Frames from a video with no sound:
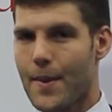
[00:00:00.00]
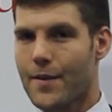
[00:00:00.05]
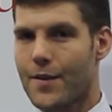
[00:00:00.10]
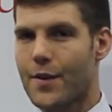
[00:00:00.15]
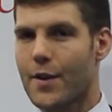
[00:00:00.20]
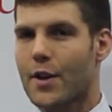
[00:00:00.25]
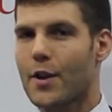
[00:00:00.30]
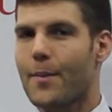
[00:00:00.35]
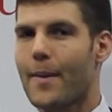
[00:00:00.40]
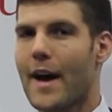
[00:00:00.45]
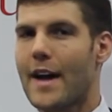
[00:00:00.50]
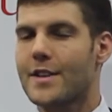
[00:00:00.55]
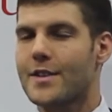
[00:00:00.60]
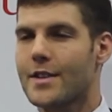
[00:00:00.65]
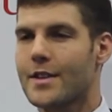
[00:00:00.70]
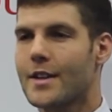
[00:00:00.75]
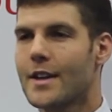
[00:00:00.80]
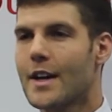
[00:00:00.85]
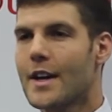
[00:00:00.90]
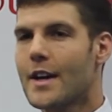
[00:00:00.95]
So you can
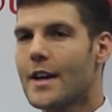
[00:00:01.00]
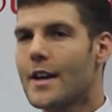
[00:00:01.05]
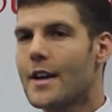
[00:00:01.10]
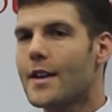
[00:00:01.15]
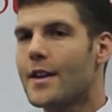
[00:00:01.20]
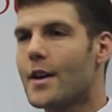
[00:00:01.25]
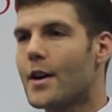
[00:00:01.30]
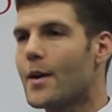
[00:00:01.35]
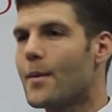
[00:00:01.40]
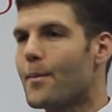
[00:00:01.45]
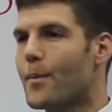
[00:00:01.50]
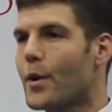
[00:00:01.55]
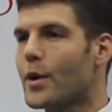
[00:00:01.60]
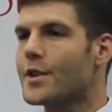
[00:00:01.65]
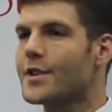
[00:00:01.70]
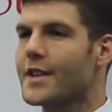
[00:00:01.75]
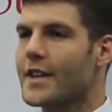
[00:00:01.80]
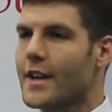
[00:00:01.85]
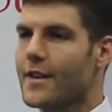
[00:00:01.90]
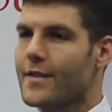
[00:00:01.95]
imagine the
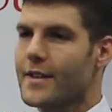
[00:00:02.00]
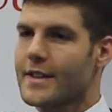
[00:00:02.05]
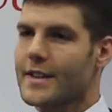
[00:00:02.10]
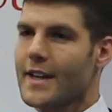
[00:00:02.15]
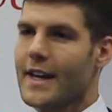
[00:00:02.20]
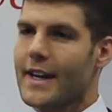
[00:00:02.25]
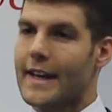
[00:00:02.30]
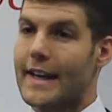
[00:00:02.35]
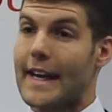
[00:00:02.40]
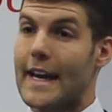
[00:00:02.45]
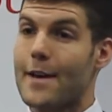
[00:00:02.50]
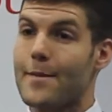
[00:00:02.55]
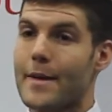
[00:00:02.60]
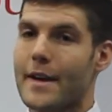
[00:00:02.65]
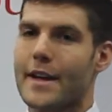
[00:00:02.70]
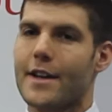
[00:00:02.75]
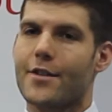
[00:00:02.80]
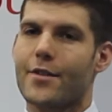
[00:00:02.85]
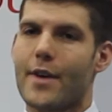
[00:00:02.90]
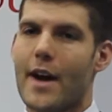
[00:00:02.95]
merging of this kind of
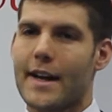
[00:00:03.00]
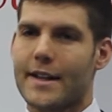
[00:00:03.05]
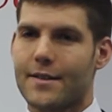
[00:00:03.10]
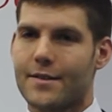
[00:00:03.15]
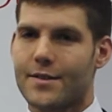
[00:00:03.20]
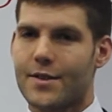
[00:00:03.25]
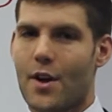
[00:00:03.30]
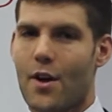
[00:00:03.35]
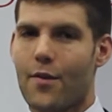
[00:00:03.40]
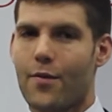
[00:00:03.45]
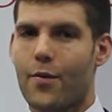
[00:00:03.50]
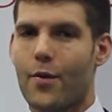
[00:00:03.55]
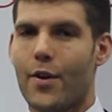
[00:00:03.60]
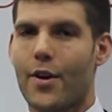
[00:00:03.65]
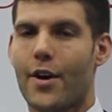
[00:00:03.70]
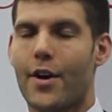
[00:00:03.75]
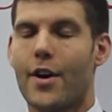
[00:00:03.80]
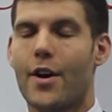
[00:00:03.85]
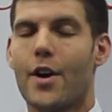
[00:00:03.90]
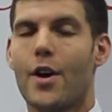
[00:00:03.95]
gaming interactive
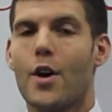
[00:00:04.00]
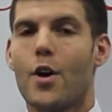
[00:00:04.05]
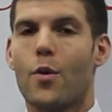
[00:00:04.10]
software